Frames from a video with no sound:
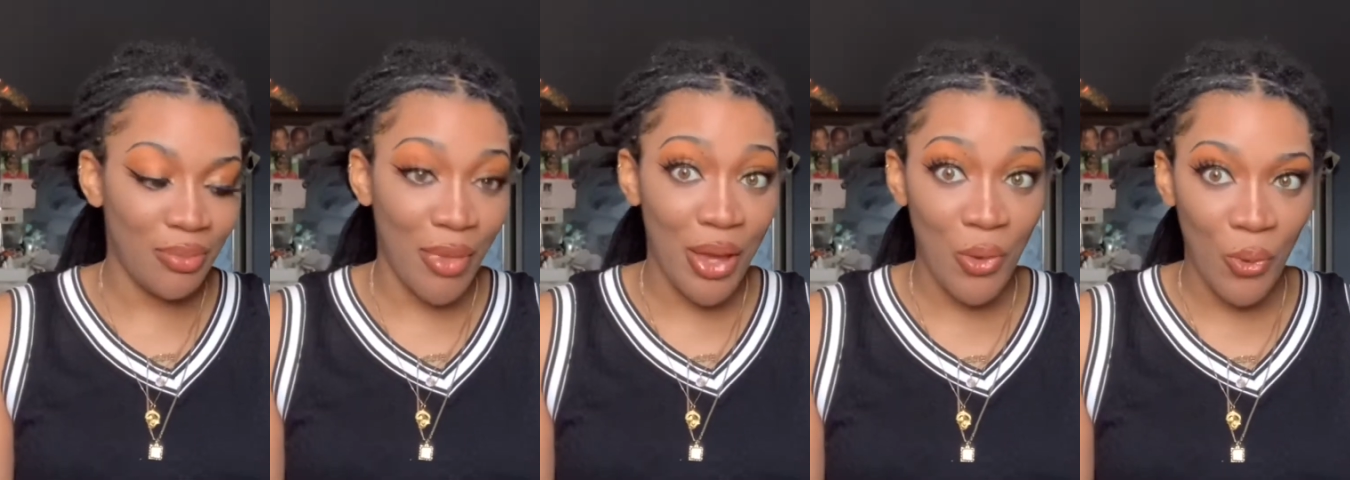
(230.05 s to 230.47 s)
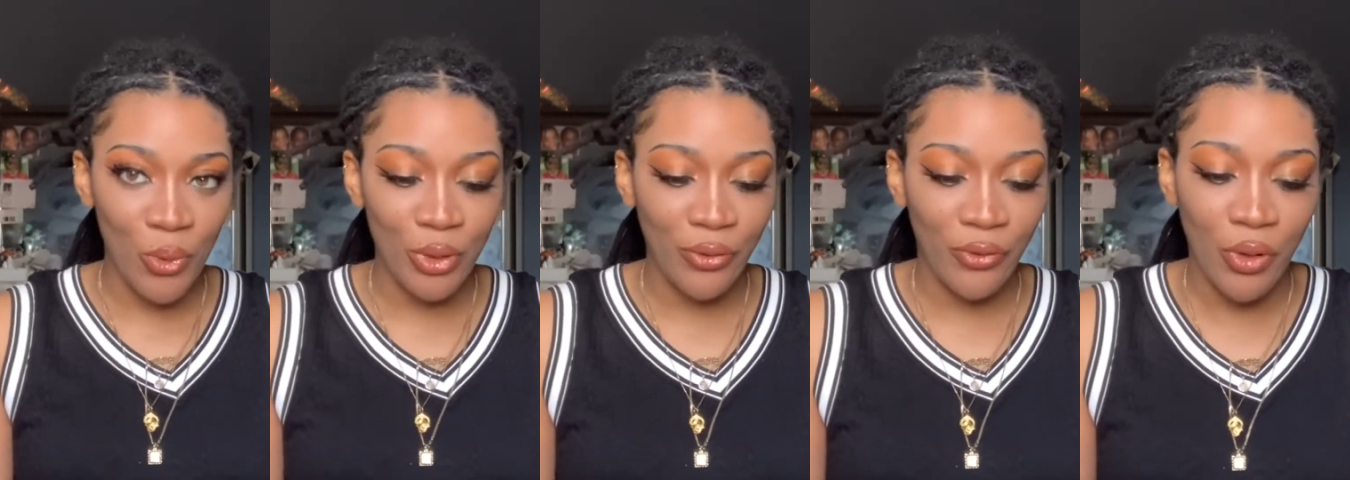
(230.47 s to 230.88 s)
my
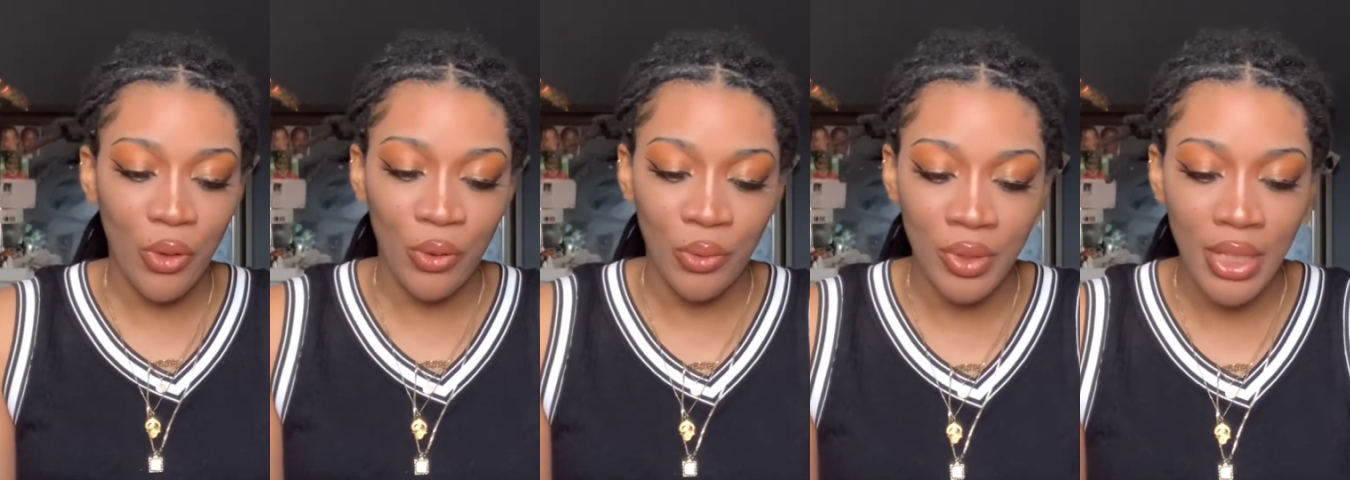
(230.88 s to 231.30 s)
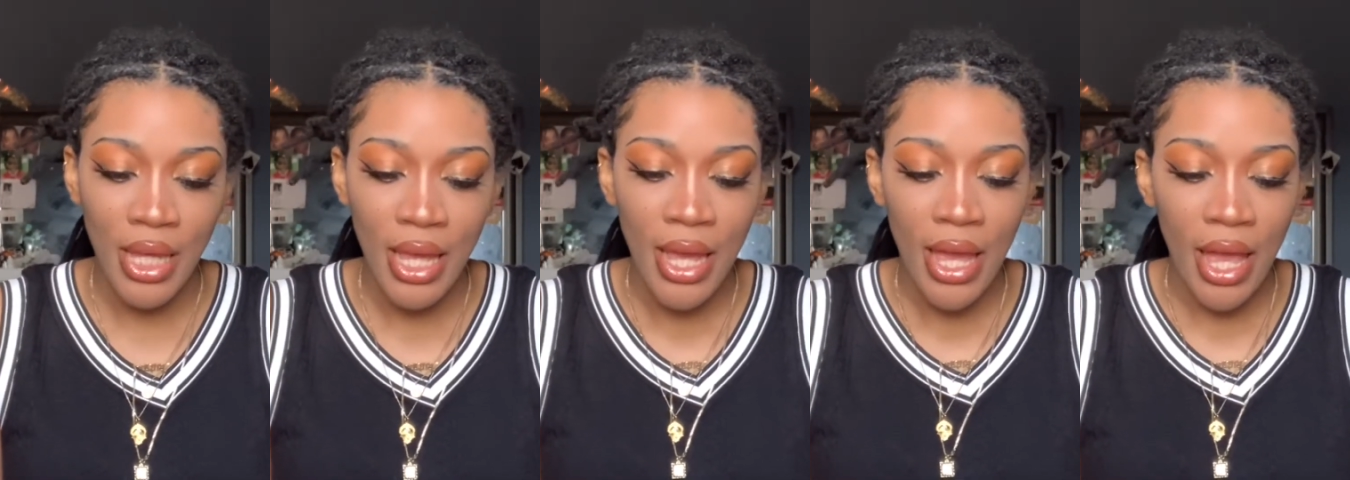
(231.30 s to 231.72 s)
old phone
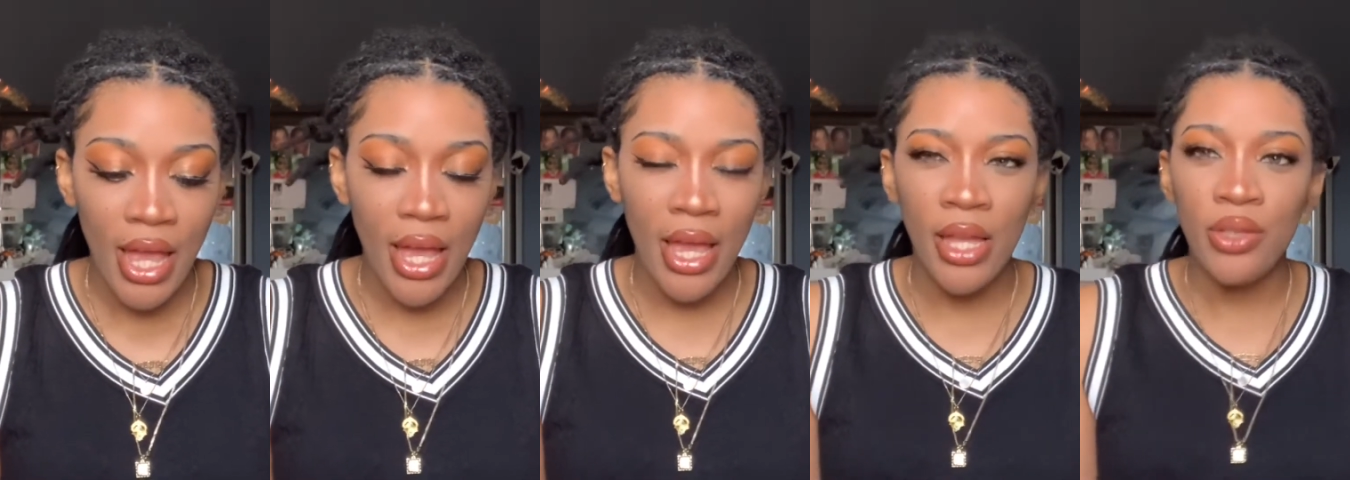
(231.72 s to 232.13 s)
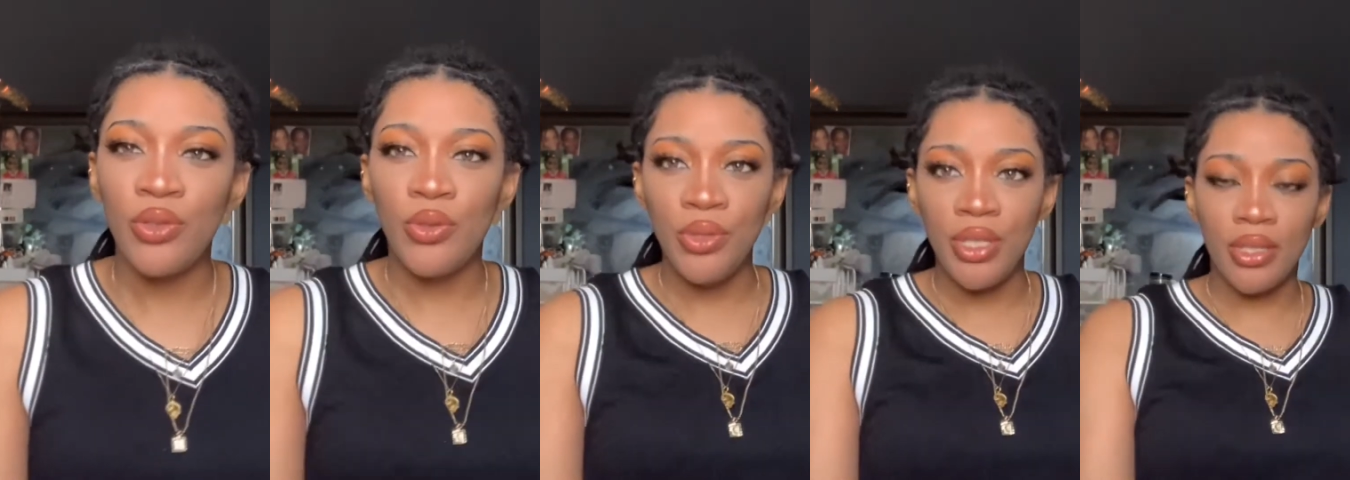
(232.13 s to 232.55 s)
and
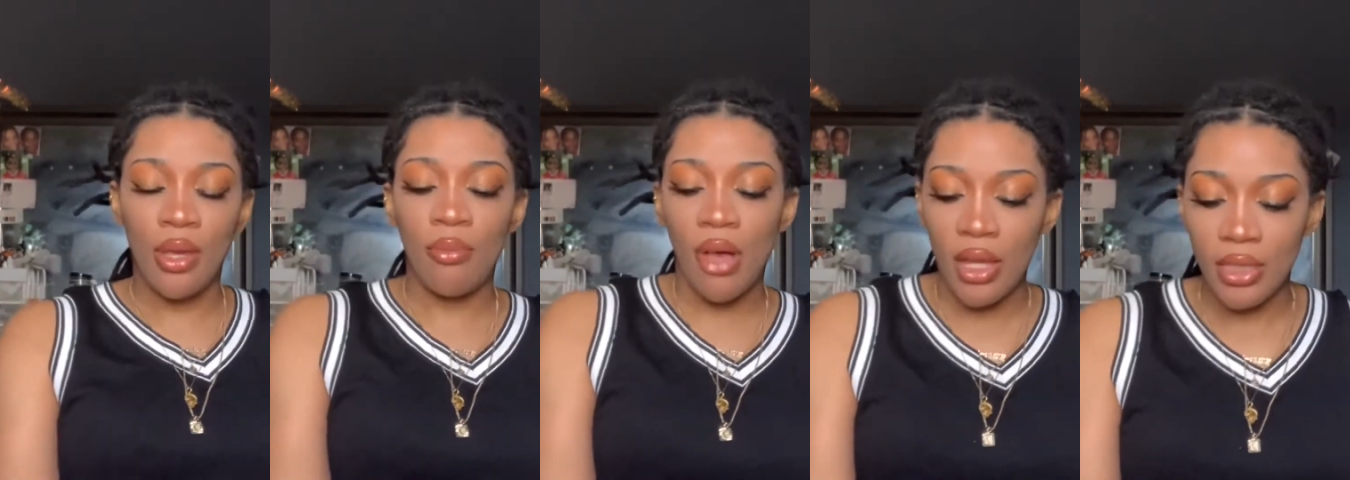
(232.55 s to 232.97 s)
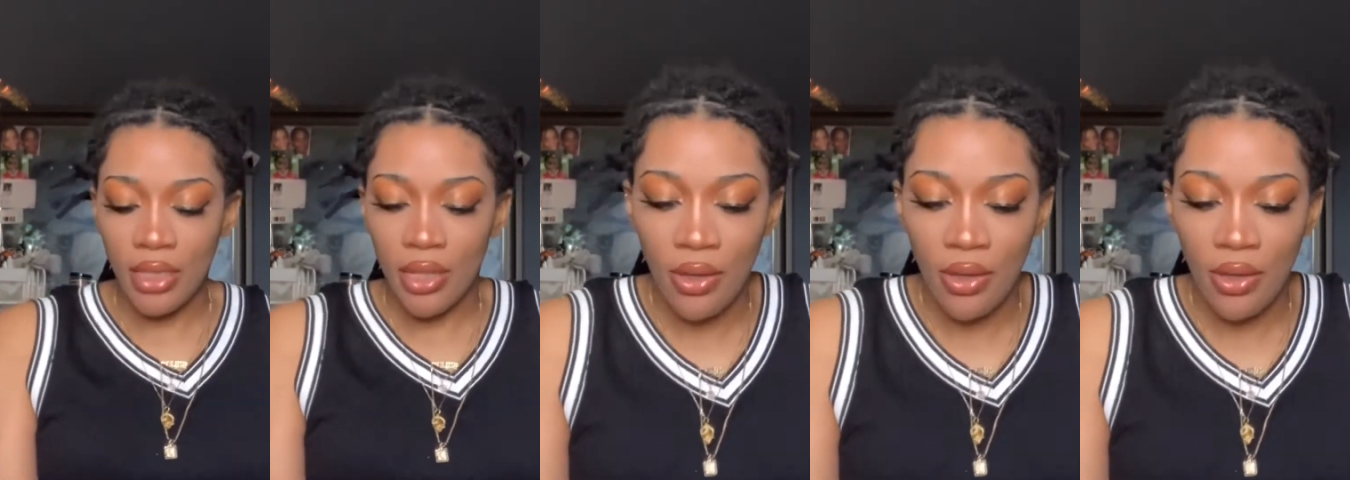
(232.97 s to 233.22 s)
do this unboxing.